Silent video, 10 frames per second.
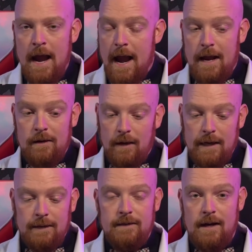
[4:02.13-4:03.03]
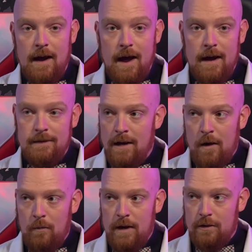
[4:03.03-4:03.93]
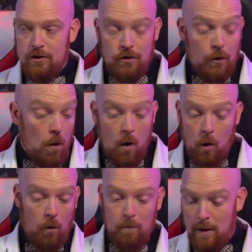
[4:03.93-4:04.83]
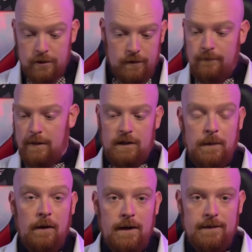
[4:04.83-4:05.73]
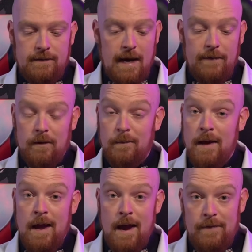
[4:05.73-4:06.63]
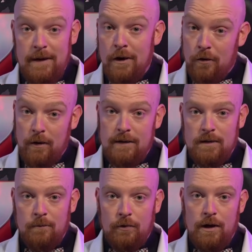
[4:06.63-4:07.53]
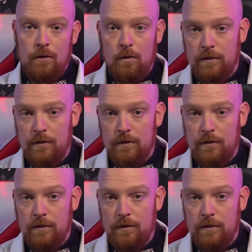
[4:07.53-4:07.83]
And like these AIs, we can throw a whole bunch of experiences at them and they can create some pretty cool